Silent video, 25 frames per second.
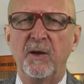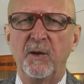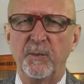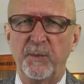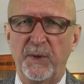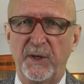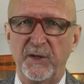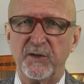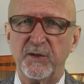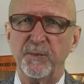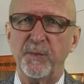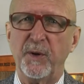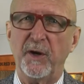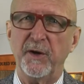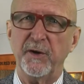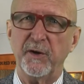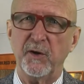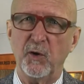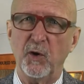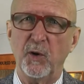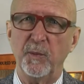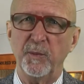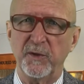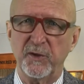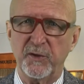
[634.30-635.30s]
Based upon
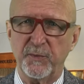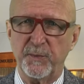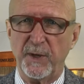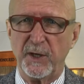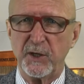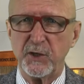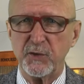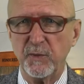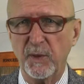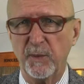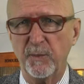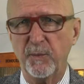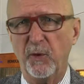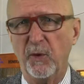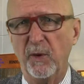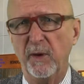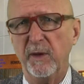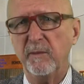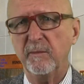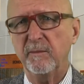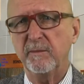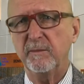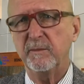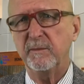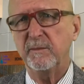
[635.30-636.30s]
your home inspection
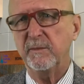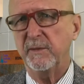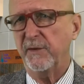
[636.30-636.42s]
report,